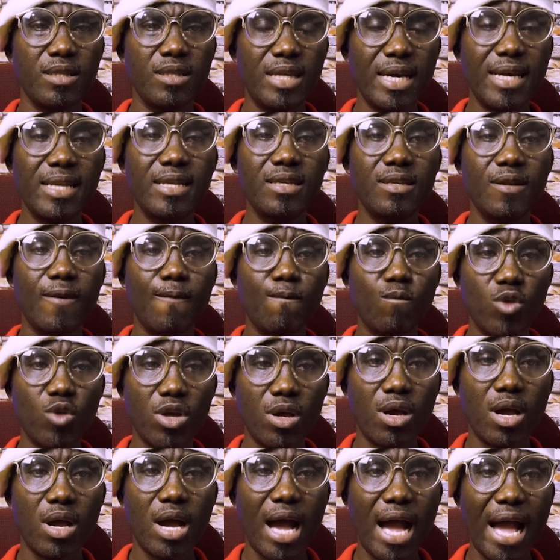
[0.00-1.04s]
then
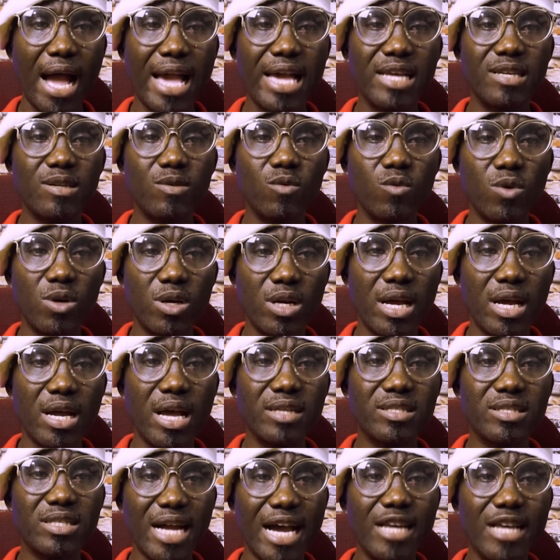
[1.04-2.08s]
I
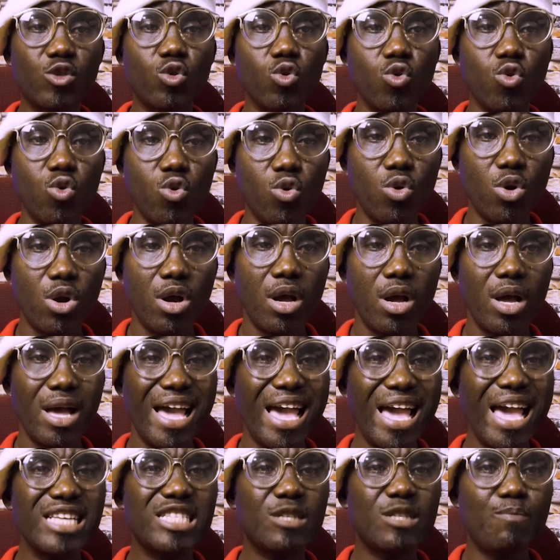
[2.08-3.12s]
try to
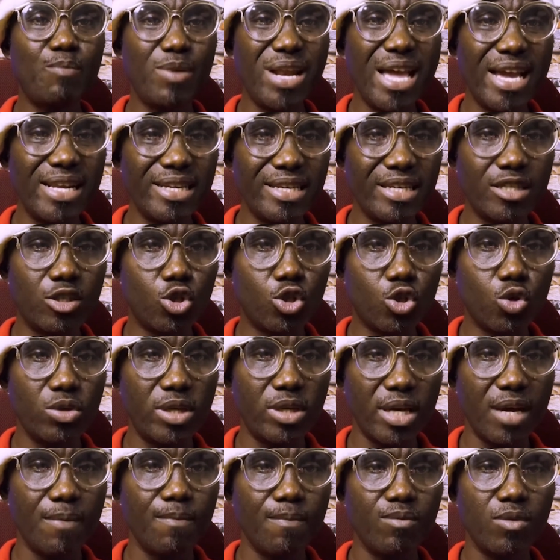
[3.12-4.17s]
explain it to
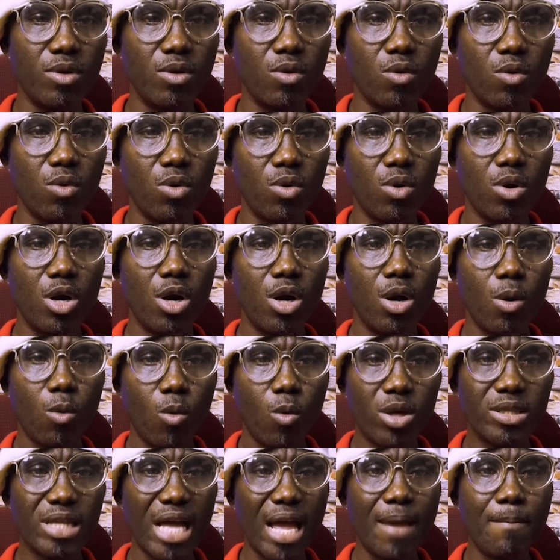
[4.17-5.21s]
them
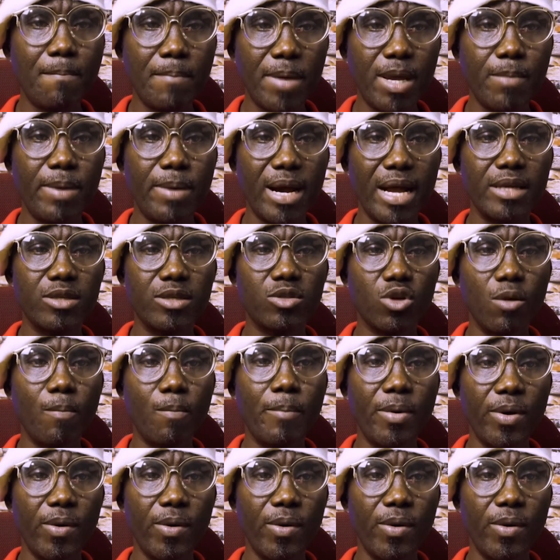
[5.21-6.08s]
what I mean by some